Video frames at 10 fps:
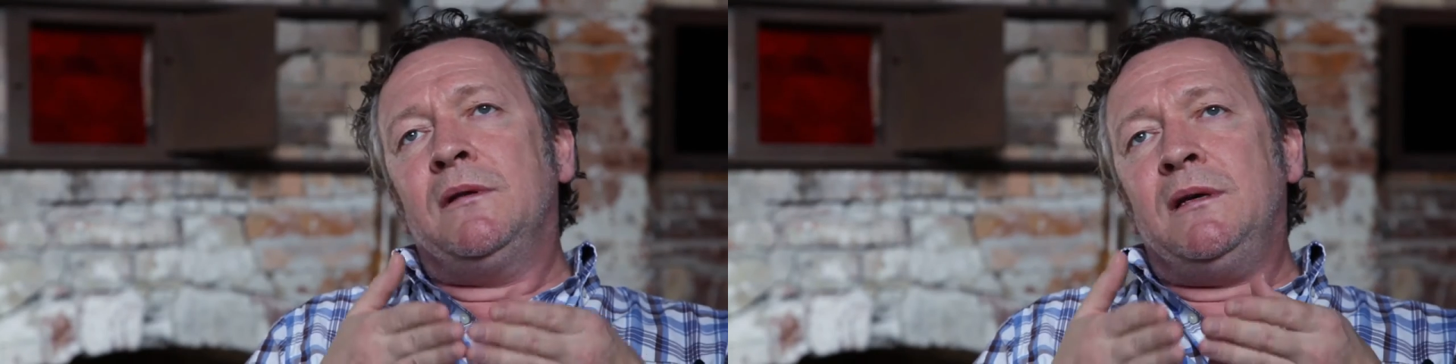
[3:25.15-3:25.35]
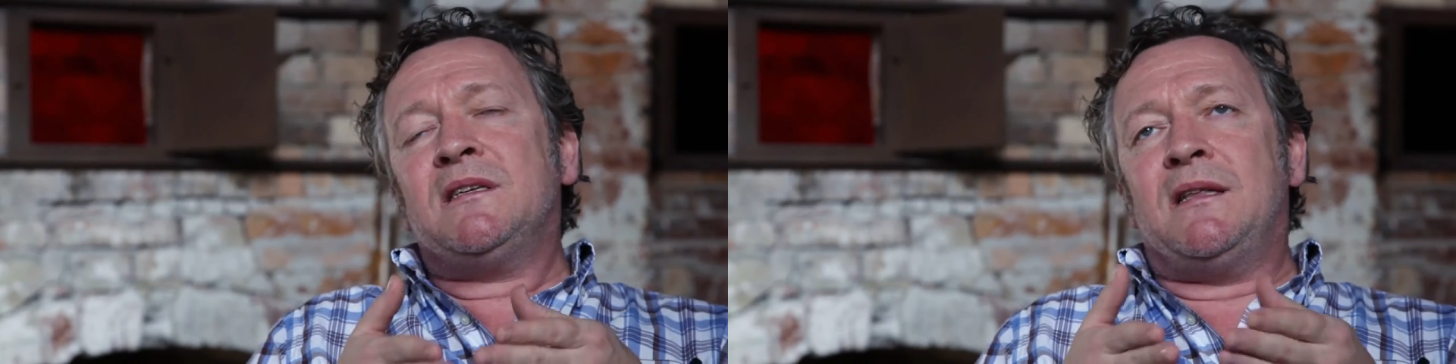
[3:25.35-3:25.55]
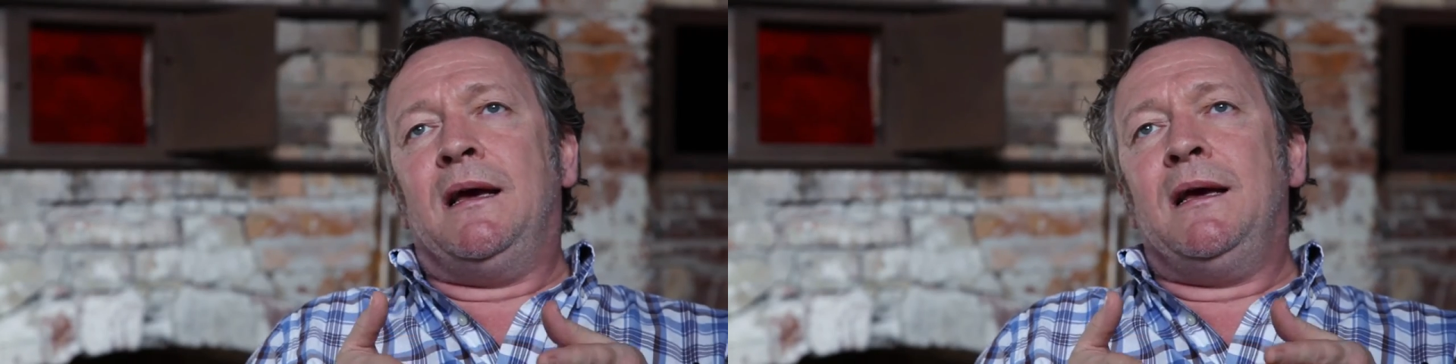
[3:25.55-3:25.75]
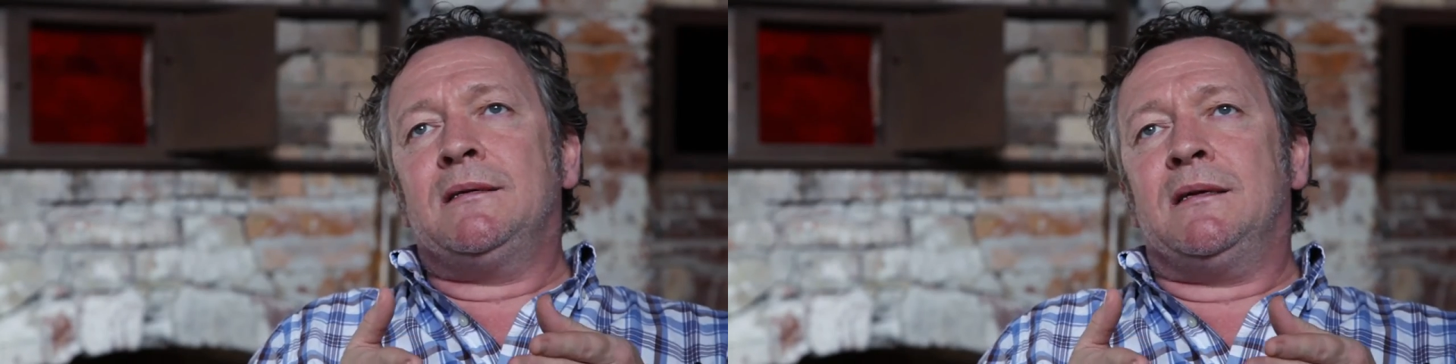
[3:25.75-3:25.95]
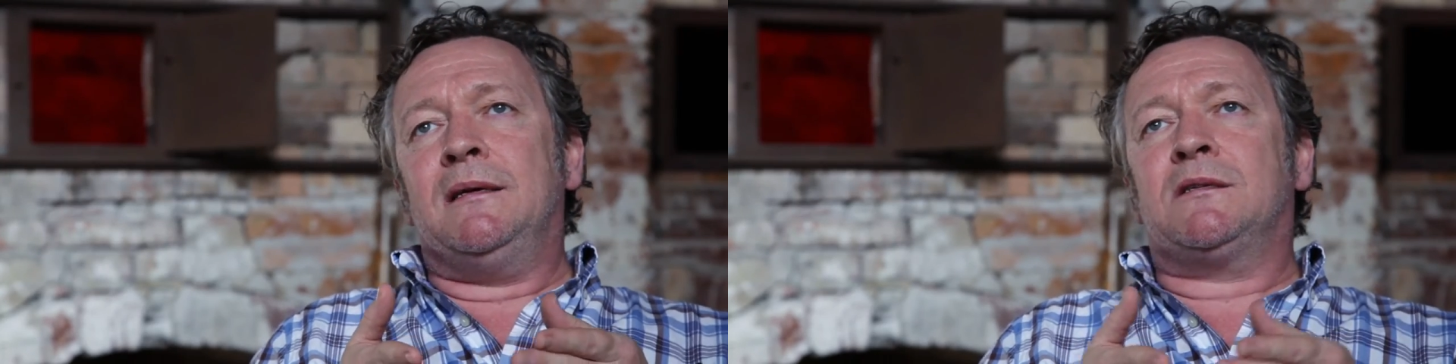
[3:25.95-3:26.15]
these
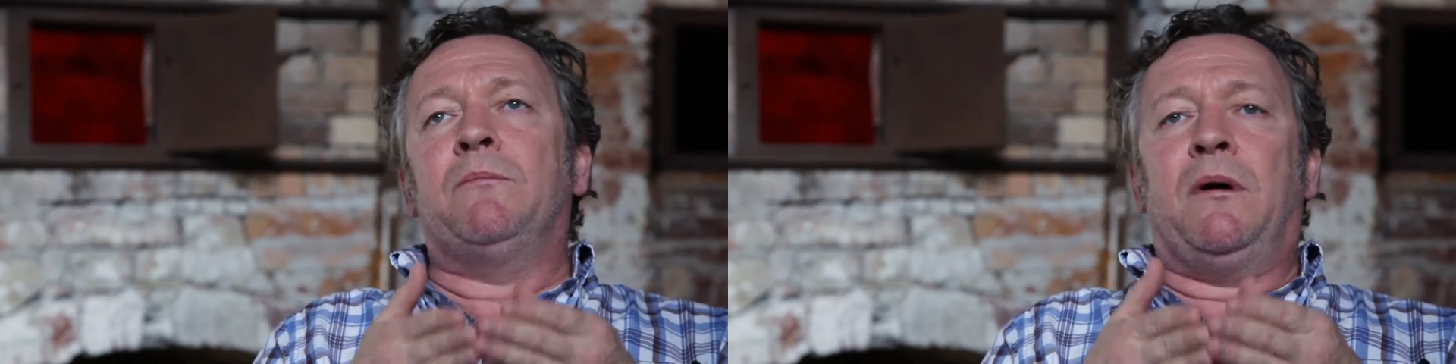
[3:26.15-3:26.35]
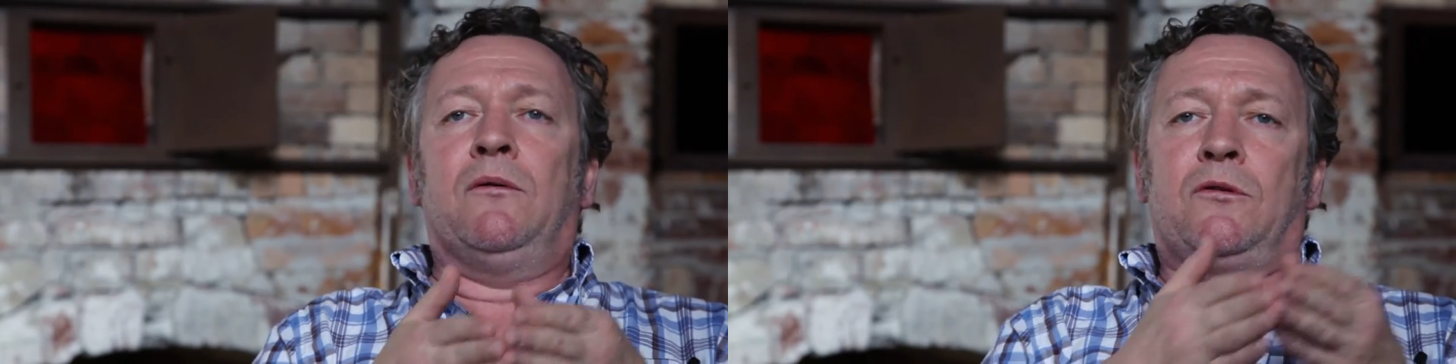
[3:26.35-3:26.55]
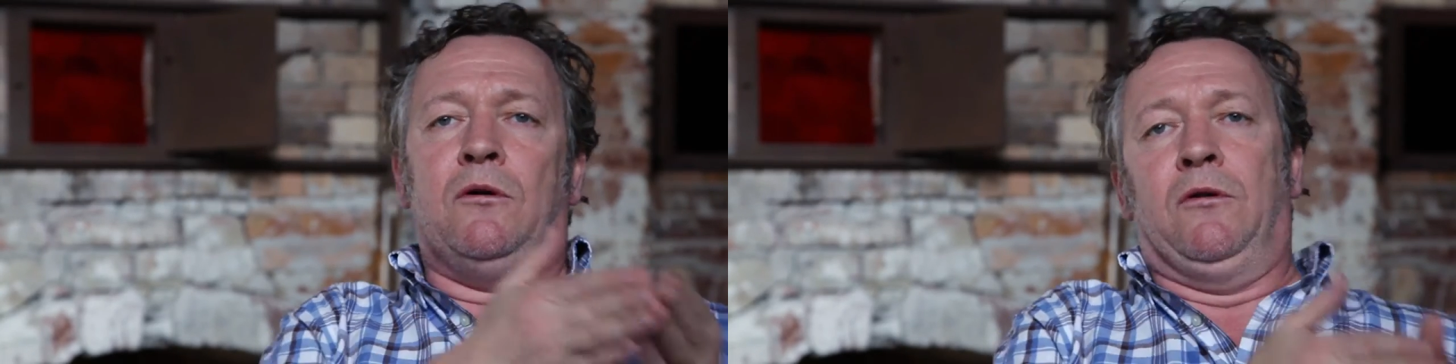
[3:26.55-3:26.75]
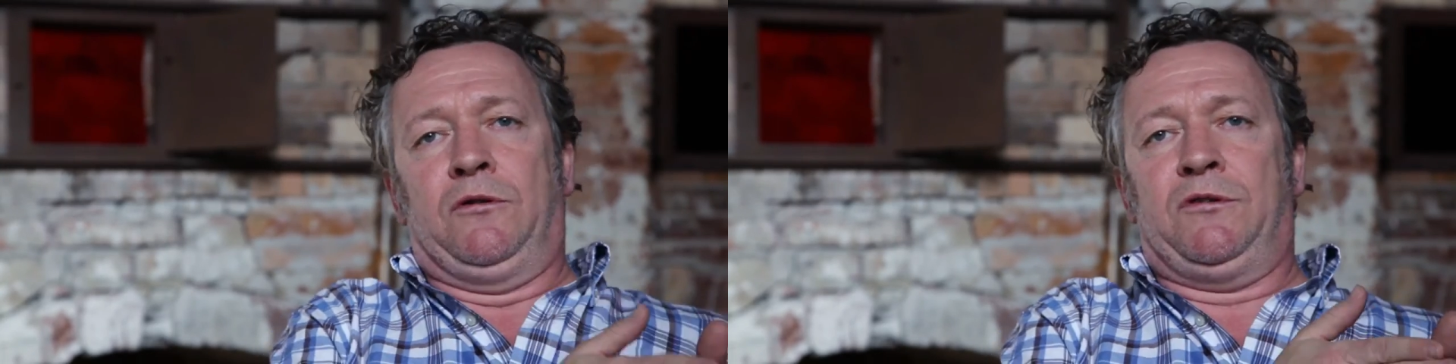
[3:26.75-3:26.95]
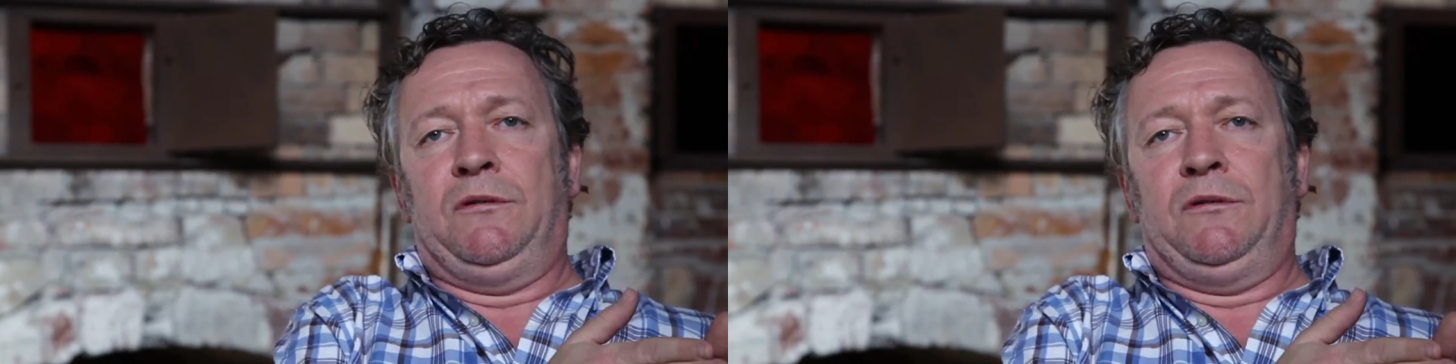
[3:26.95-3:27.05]
days, it's about the horse.